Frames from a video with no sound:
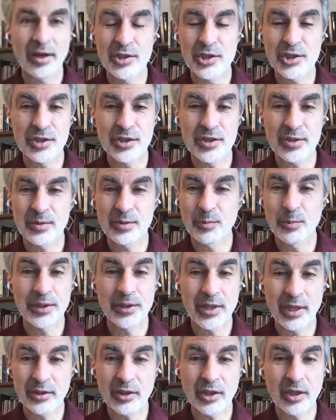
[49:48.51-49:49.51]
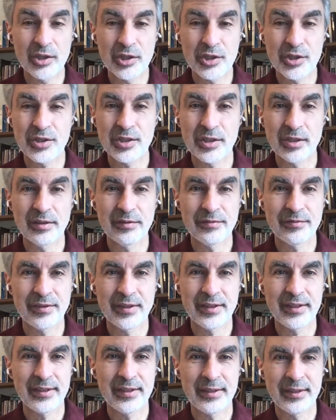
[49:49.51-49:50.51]
conscious. We're not conscious of
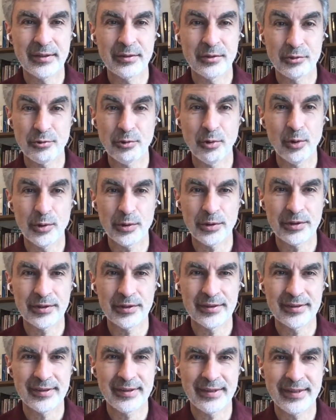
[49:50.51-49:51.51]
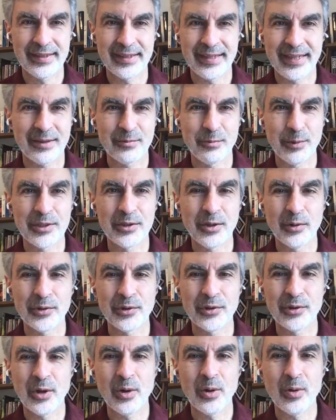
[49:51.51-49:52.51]
the controller. Right? Like we
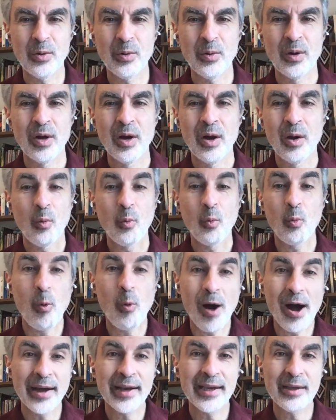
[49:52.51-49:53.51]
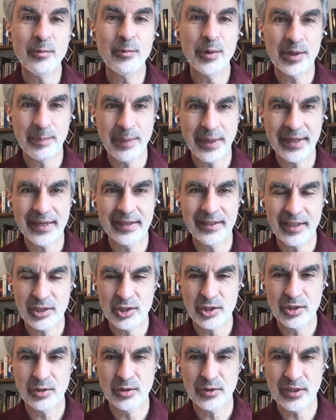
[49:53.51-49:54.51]
don't no. know why we're paying
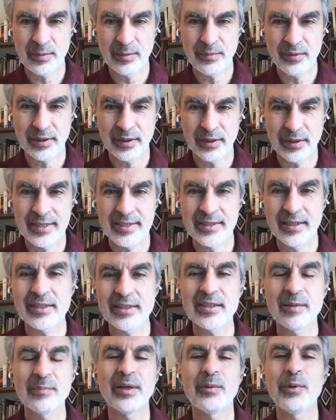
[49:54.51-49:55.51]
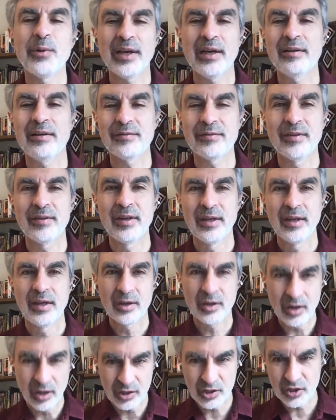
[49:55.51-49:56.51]
attention to something. It's not something we have
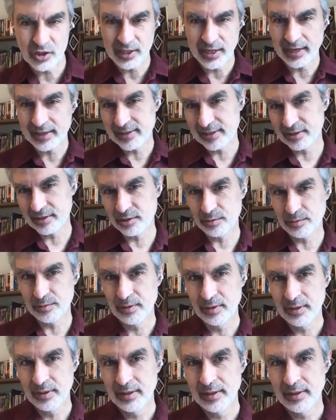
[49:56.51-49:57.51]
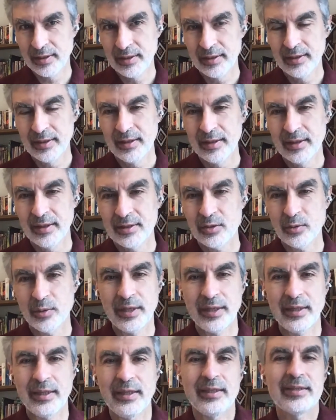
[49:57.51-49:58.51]
conscious access to. So
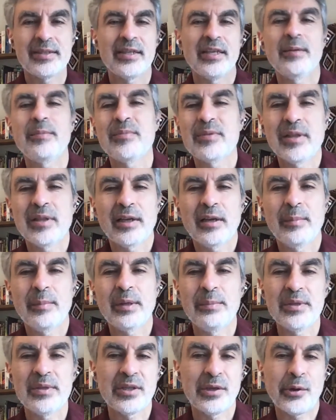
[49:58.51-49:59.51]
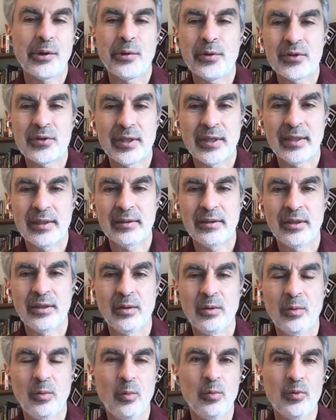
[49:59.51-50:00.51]
it, it seems like a bit mysterious that, you
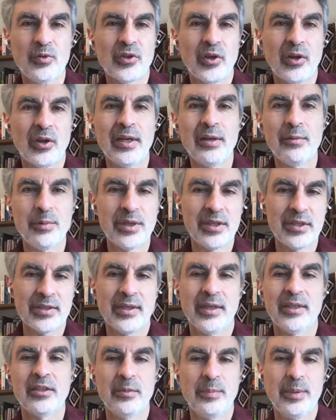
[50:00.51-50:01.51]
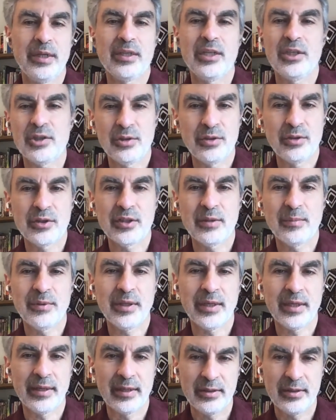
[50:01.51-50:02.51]
know, suddenly we decide to pay attention to
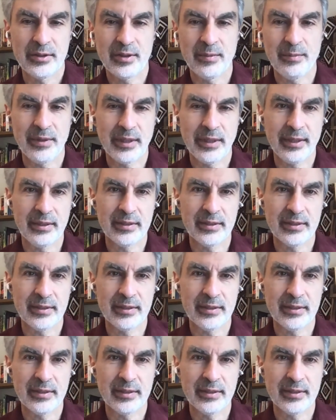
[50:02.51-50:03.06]
something and then something